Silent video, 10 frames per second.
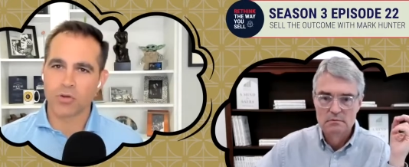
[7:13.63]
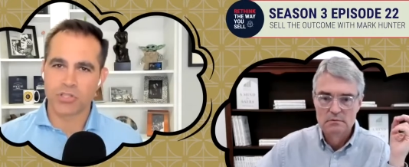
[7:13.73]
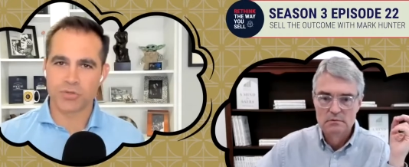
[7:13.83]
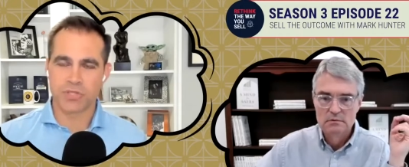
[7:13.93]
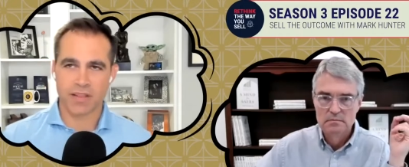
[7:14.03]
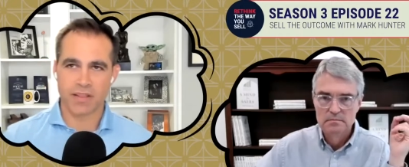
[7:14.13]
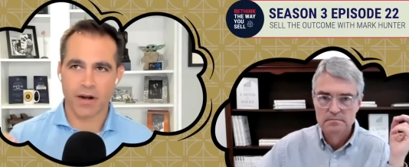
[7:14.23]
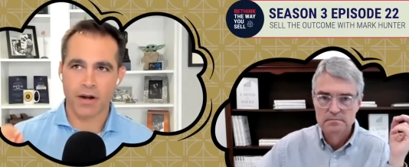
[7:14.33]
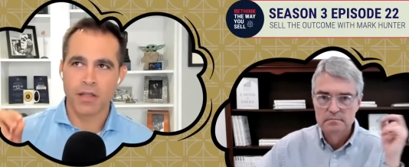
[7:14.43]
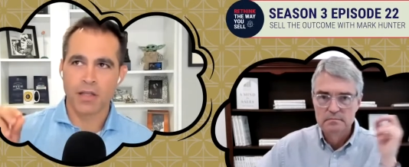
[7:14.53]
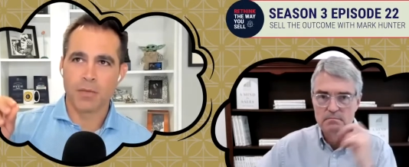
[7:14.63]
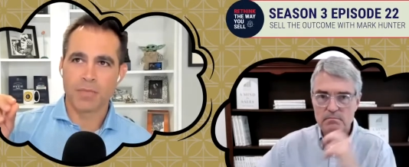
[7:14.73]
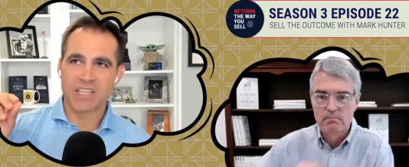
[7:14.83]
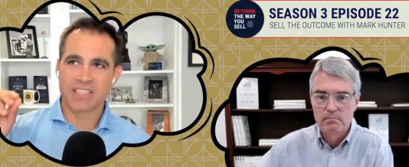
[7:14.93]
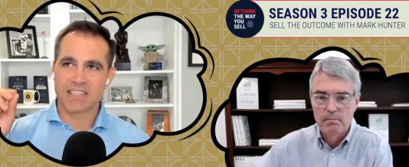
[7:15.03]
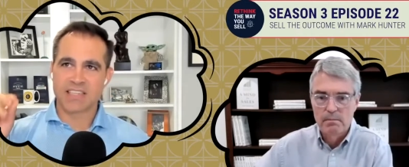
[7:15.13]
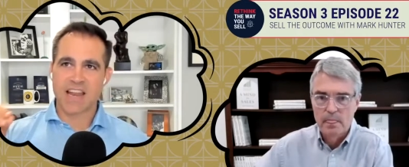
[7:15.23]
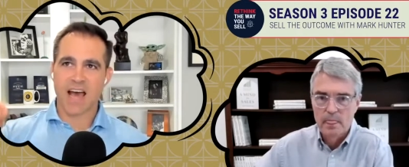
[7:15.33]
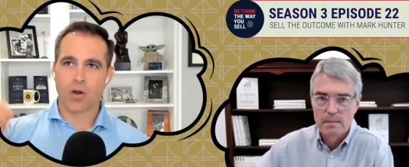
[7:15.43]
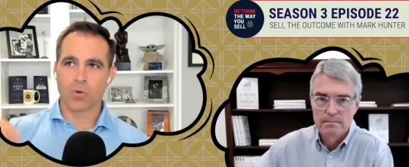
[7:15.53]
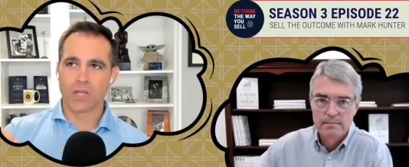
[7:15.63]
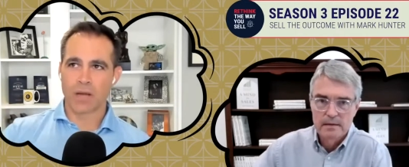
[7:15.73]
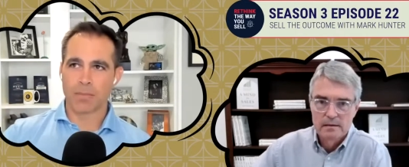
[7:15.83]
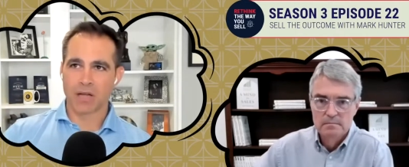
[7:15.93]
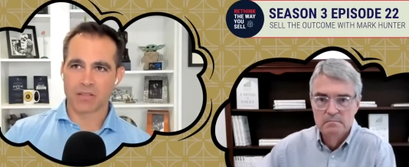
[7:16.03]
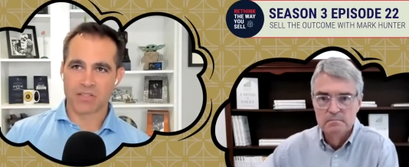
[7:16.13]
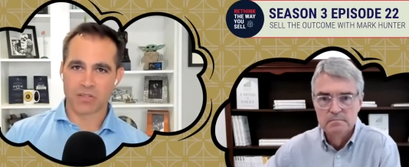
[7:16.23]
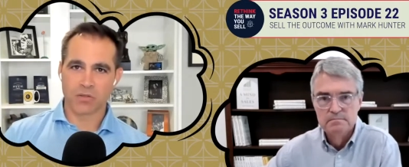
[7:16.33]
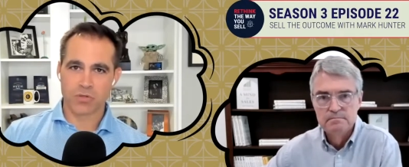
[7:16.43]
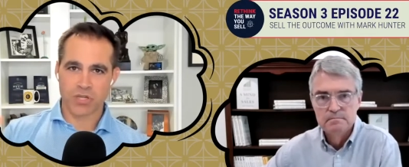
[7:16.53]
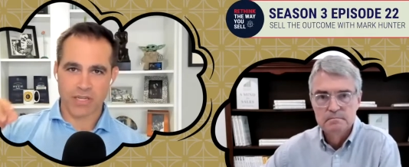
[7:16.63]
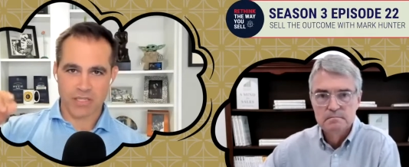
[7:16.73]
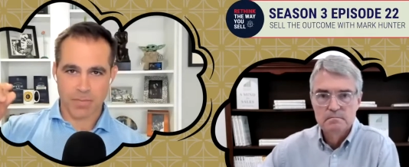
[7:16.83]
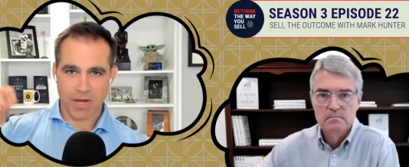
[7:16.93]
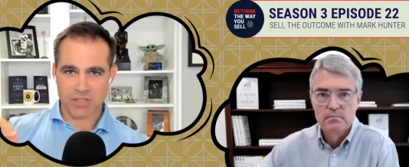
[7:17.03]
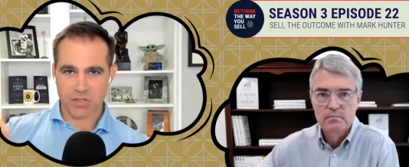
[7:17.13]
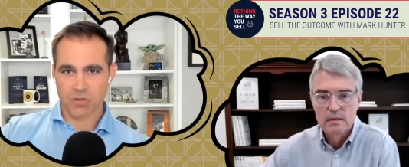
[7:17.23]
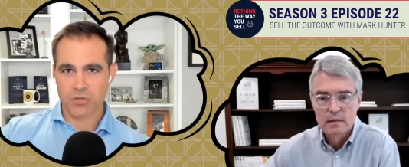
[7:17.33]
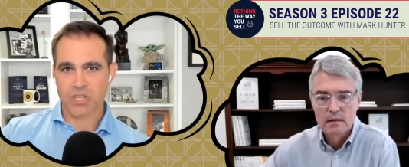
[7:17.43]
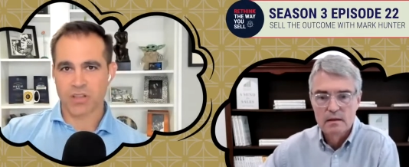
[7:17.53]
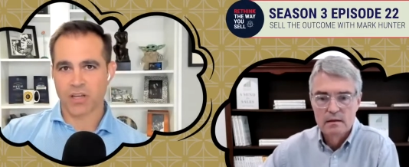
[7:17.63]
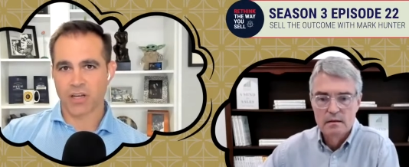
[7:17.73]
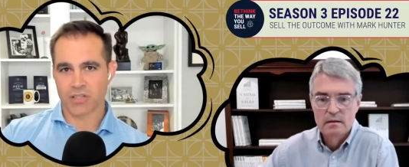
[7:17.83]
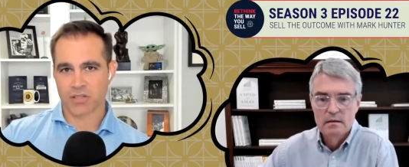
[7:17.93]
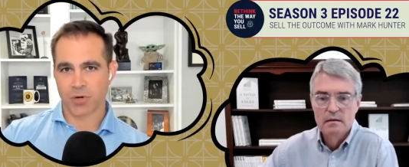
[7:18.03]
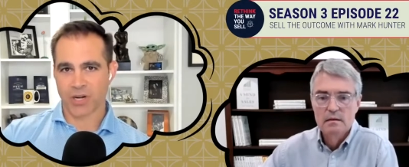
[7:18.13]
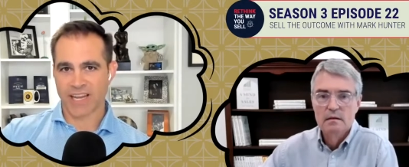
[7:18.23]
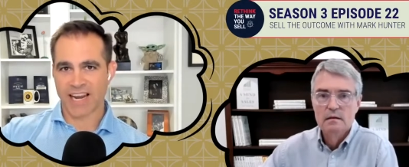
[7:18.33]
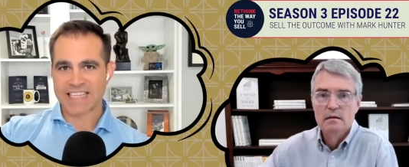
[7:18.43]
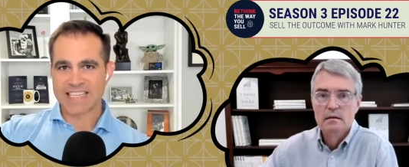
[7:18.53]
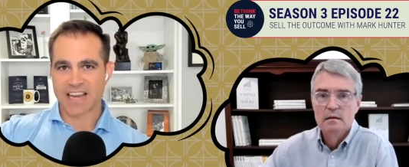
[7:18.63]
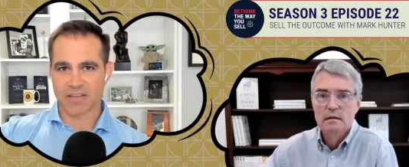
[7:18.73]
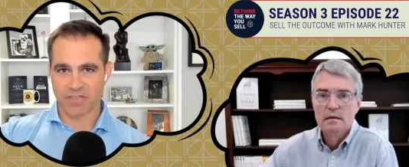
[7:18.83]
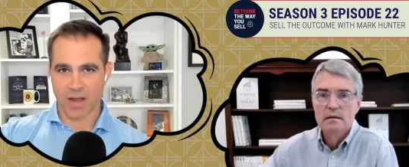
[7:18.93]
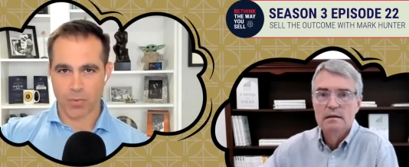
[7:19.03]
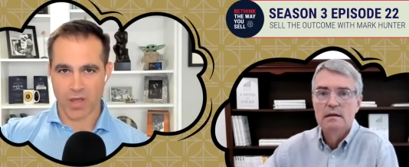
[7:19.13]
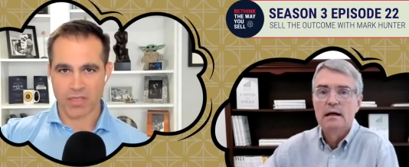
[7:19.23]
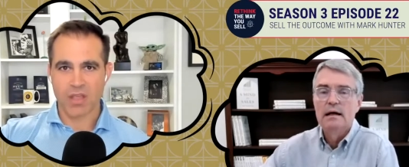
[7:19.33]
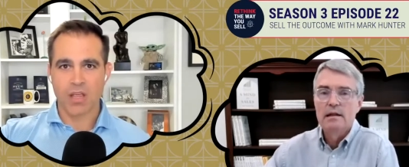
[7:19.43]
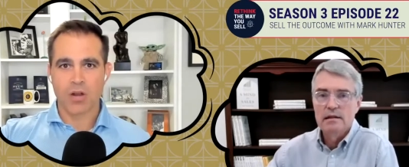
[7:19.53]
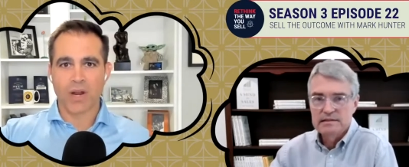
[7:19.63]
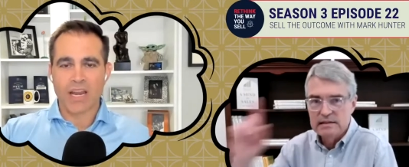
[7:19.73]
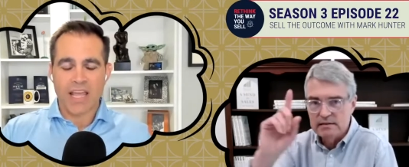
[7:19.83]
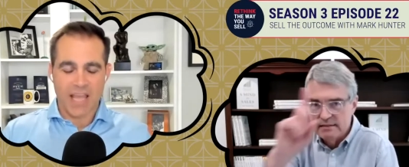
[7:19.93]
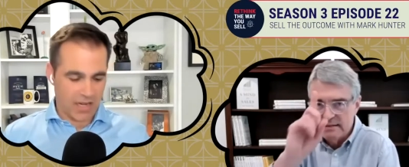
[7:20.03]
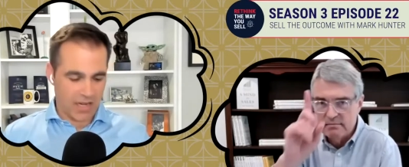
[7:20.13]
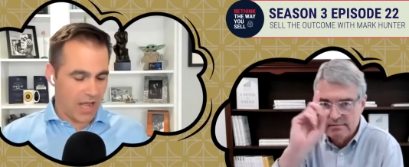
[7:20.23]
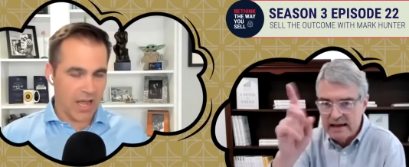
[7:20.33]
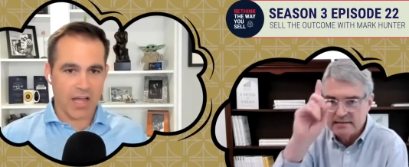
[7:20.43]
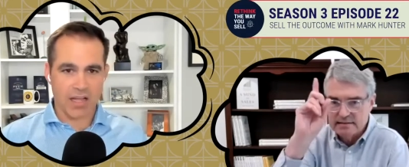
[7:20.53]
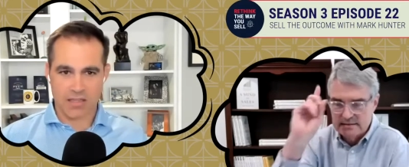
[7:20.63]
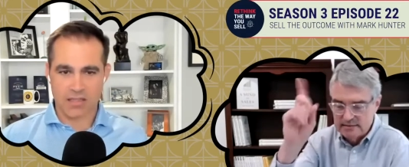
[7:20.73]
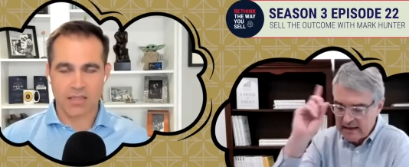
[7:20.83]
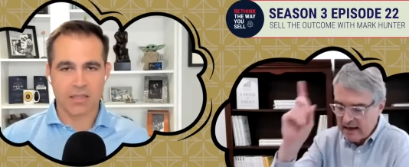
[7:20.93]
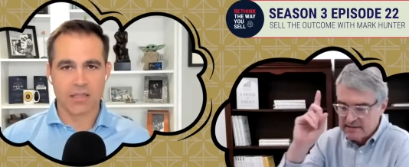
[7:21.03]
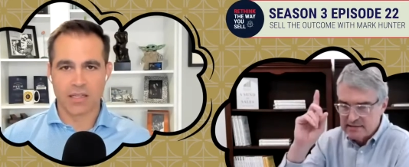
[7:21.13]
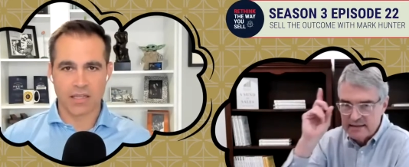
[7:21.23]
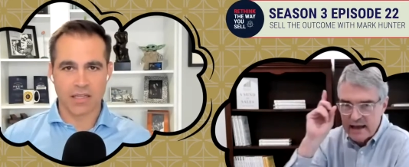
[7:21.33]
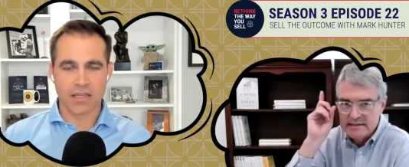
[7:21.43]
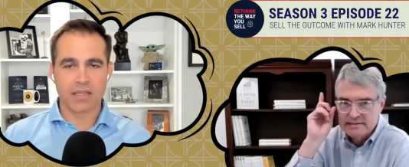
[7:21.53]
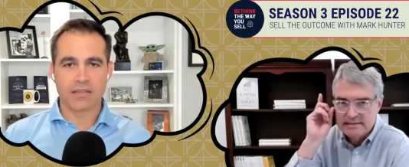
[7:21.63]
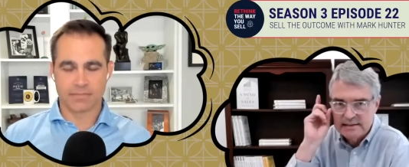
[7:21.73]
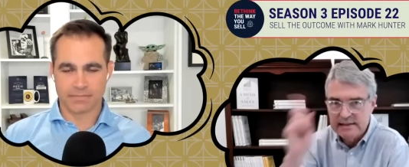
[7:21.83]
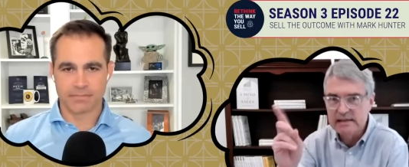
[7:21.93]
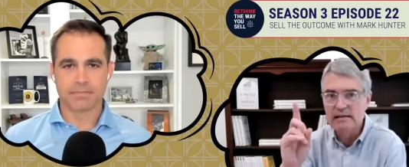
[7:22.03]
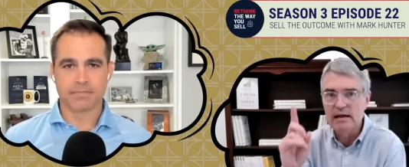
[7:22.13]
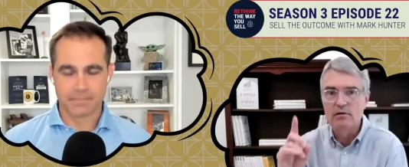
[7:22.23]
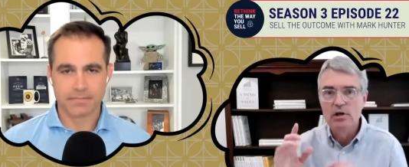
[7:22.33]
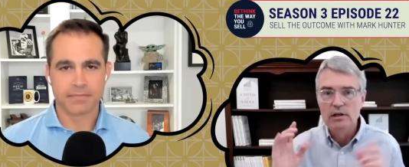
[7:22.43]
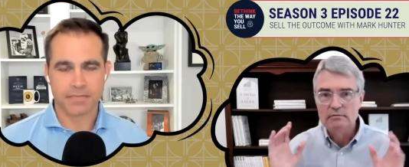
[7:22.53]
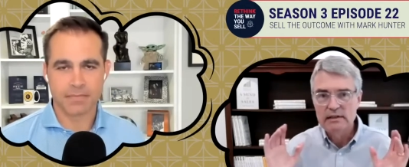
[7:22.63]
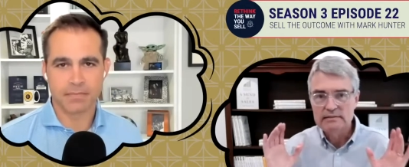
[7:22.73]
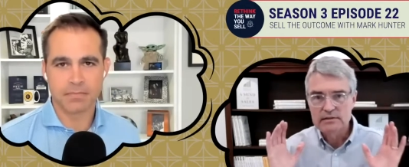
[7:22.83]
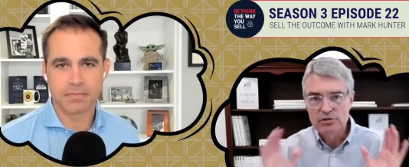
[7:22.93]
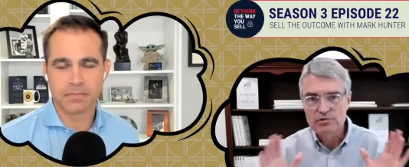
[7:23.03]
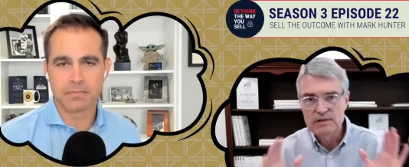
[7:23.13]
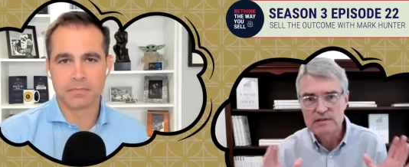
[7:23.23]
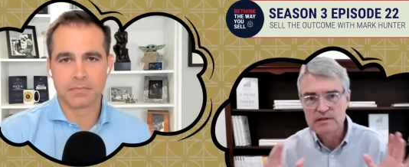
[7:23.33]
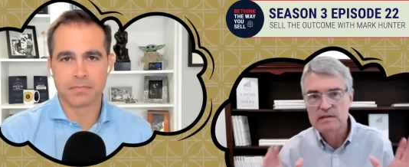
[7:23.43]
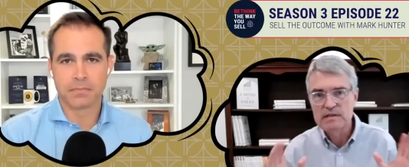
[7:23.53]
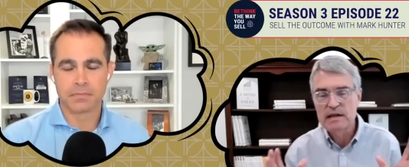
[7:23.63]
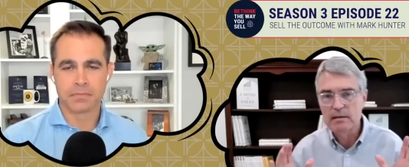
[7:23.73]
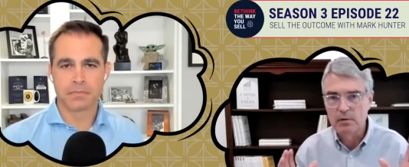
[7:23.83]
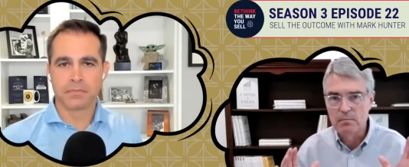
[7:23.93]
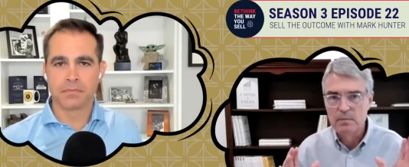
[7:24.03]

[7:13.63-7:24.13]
Speaker 1: what you said there, because it's not only about the solution, it's about a solution the customer can identify with.
Speaker 2: See, right? That's key. Now, let's use this example.